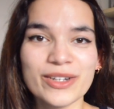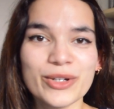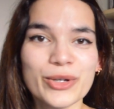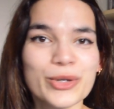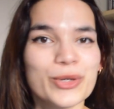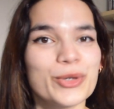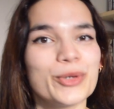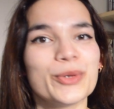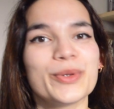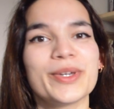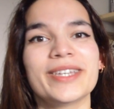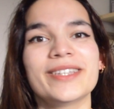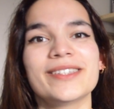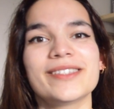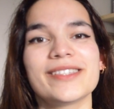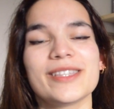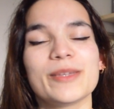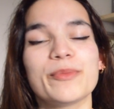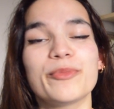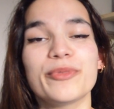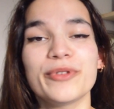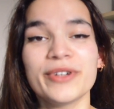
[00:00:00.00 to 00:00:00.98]
who is
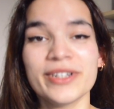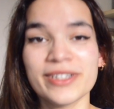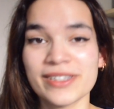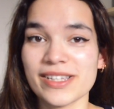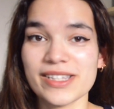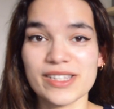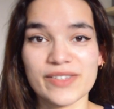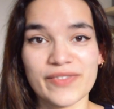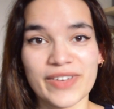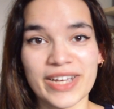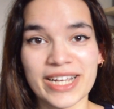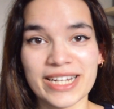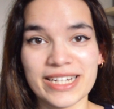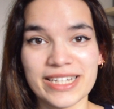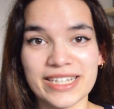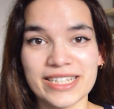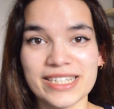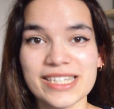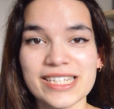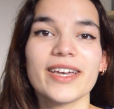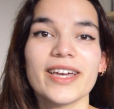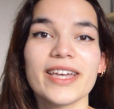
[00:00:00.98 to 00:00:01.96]
the Princess of
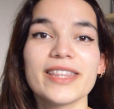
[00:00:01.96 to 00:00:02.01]
England.